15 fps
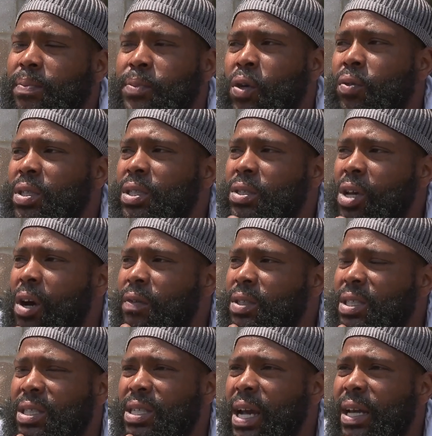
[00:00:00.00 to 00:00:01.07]
police officer
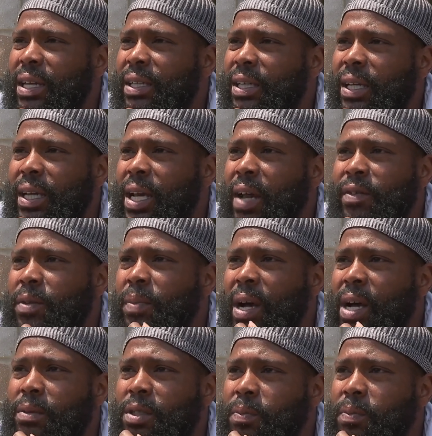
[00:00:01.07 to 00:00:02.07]
shot a kid. Everybody was